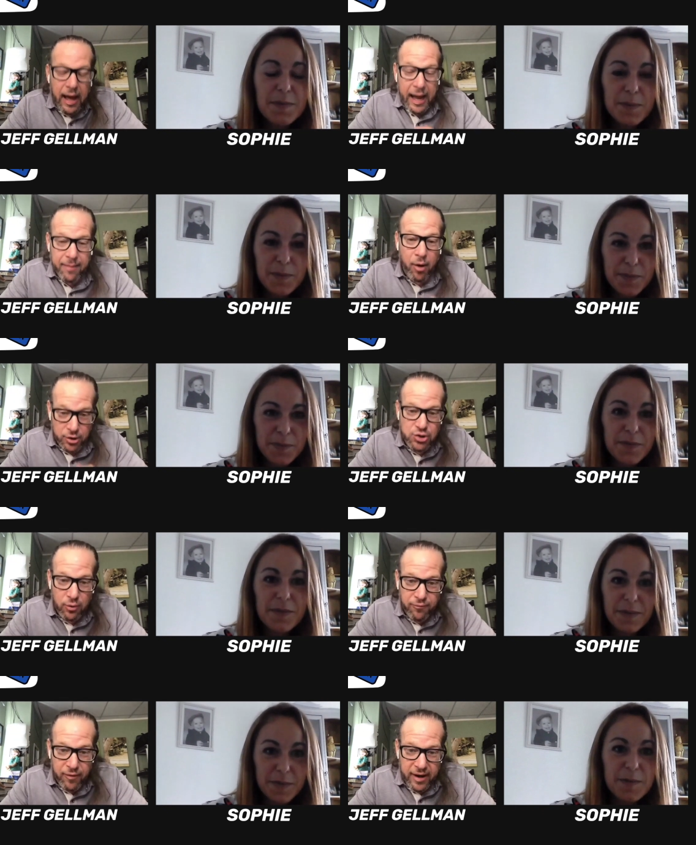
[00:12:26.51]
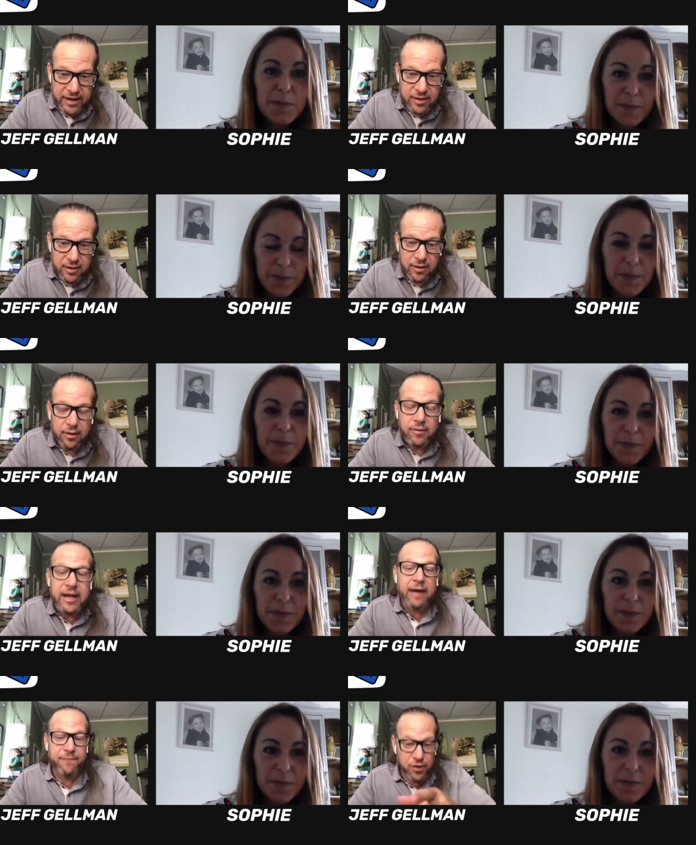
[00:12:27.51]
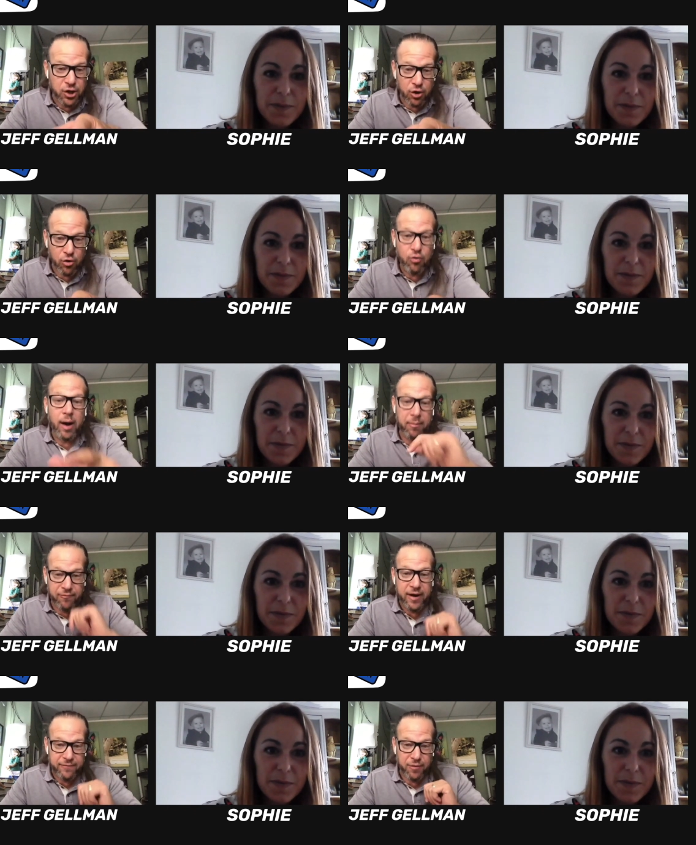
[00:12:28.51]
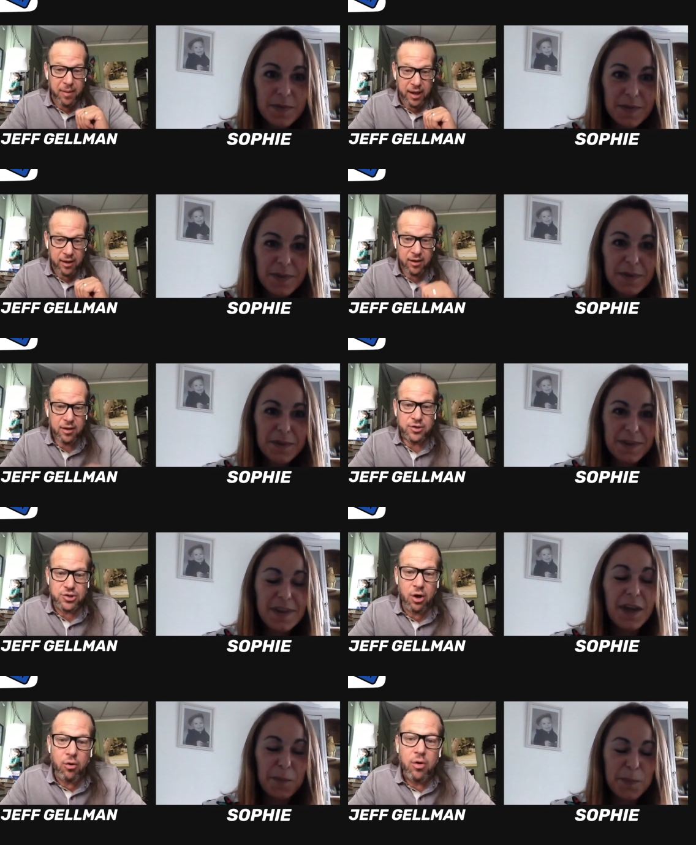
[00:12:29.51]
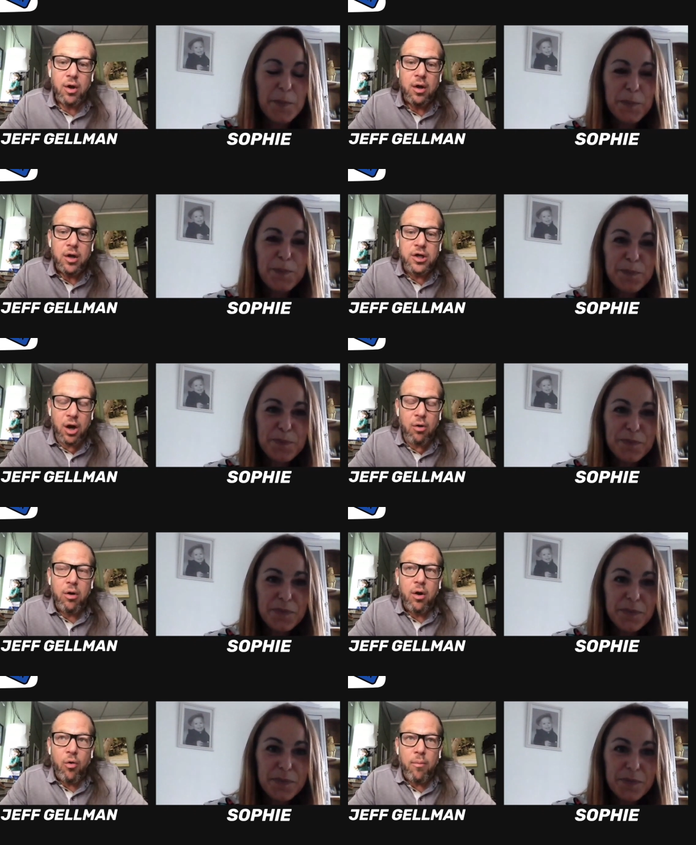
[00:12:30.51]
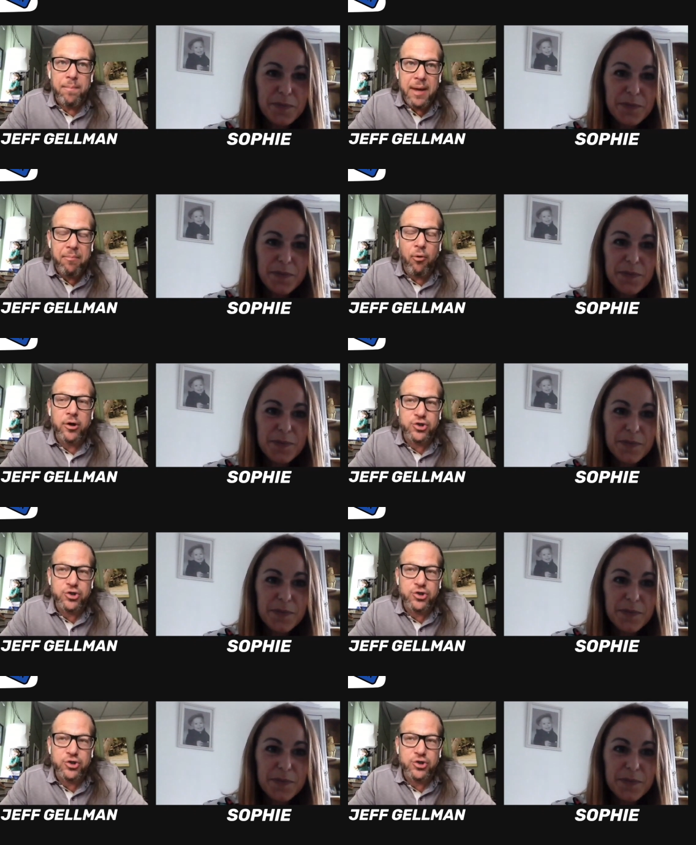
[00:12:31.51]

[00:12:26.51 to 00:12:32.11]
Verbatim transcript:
Speaker 1: I'm also afraid. Not for you. I'm afraid for me. So, yeah. you know, people